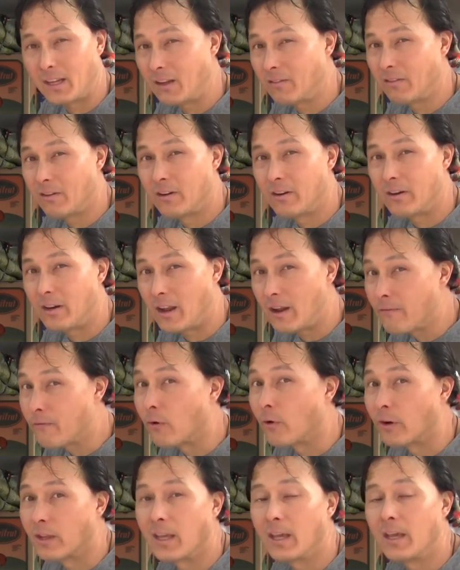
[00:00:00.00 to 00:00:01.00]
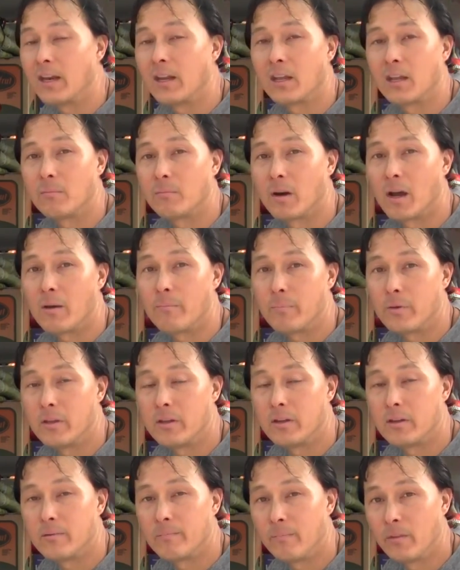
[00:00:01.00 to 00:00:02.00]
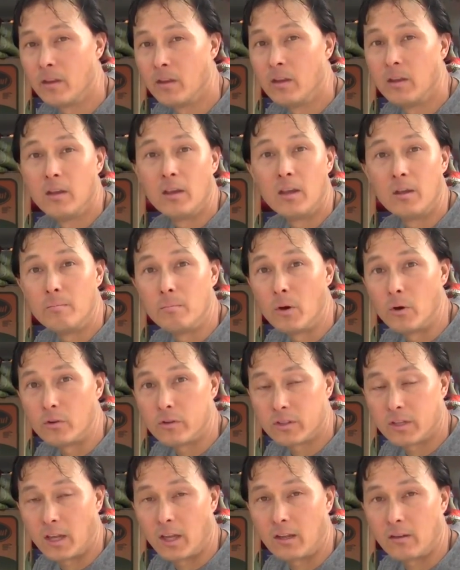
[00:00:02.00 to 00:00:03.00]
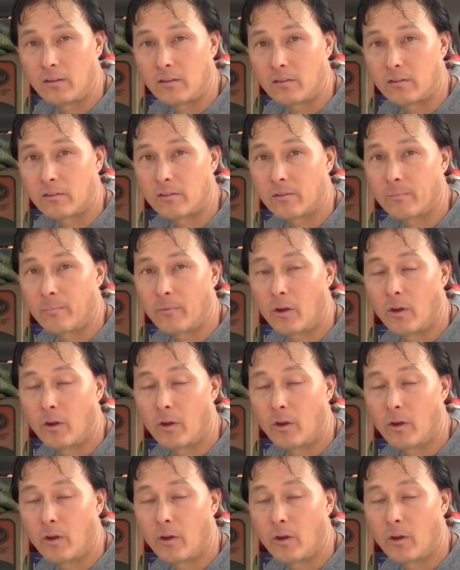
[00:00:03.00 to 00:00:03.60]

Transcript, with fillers: even if organic, in my opinion, in most cases.